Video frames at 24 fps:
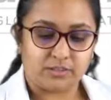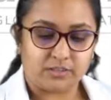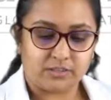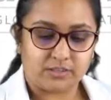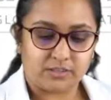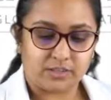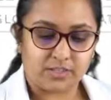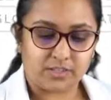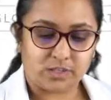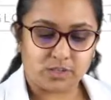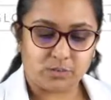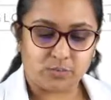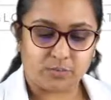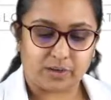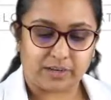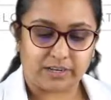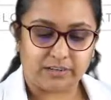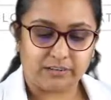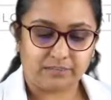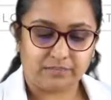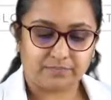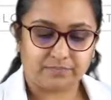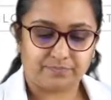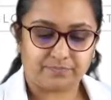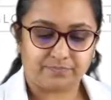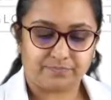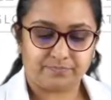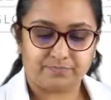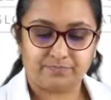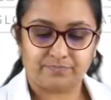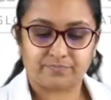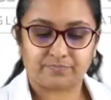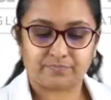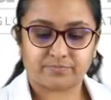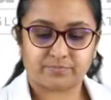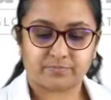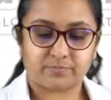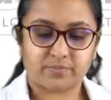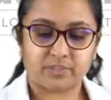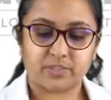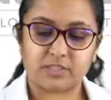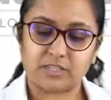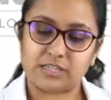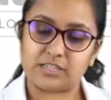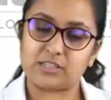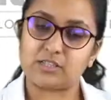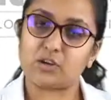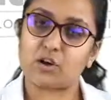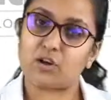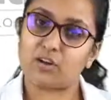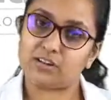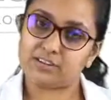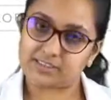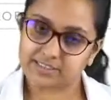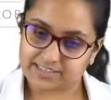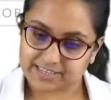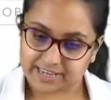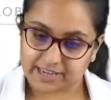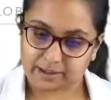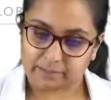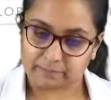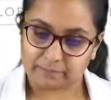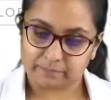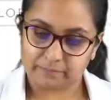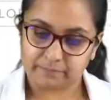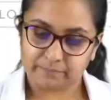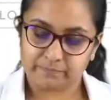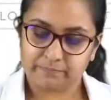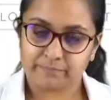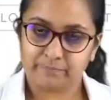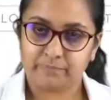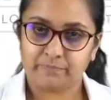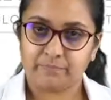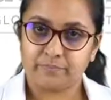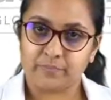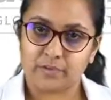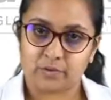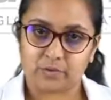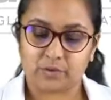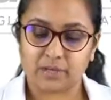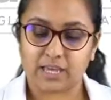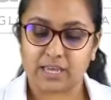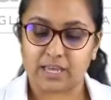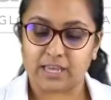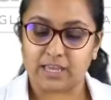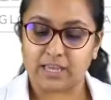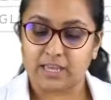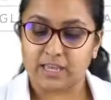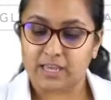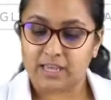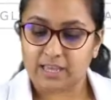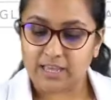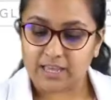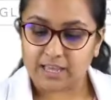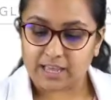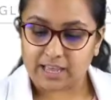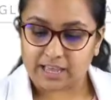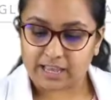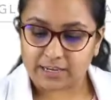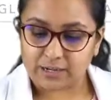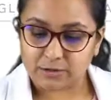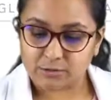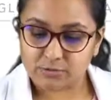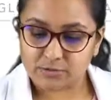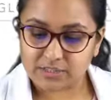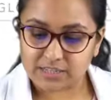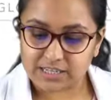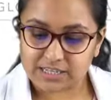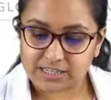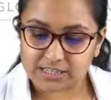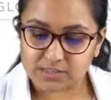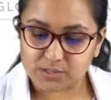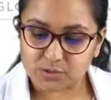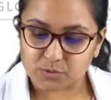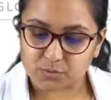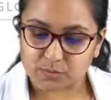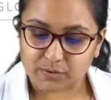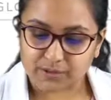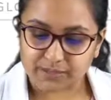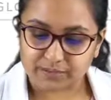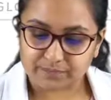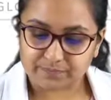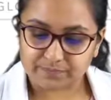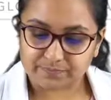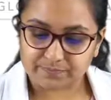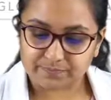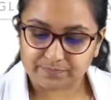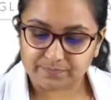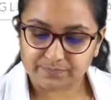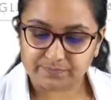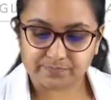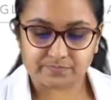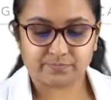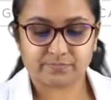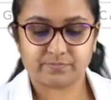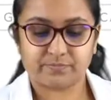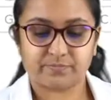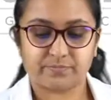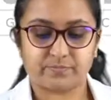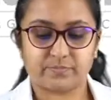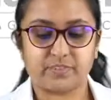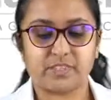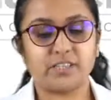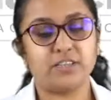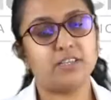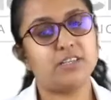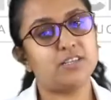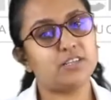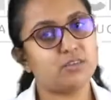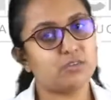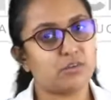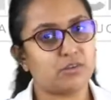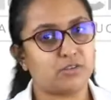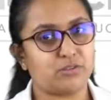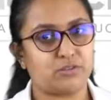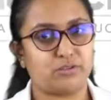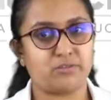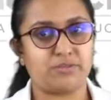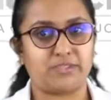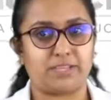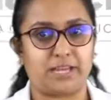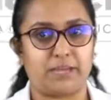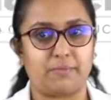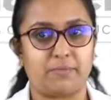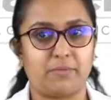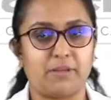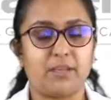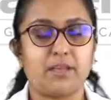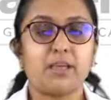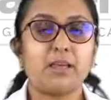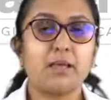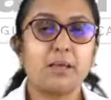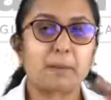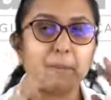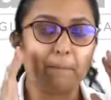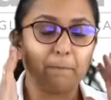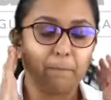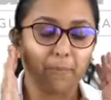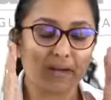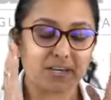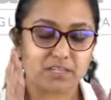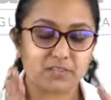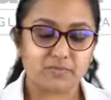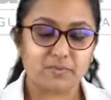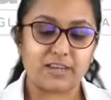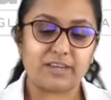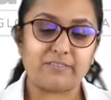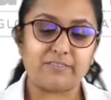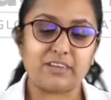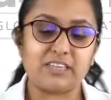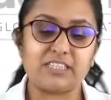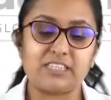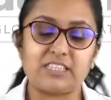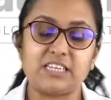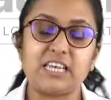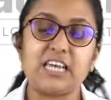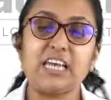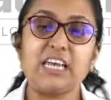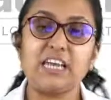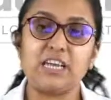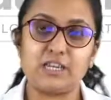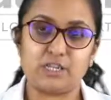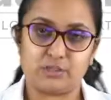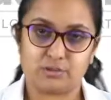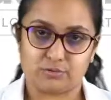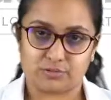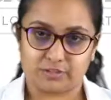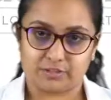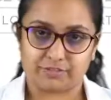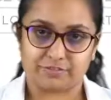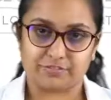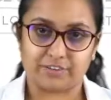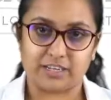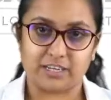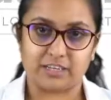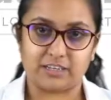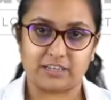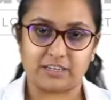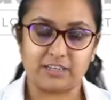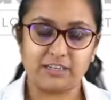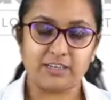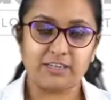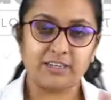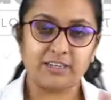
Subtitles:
this one, it is all same, okay, and you see this one, this is also same. But when we see into the figure,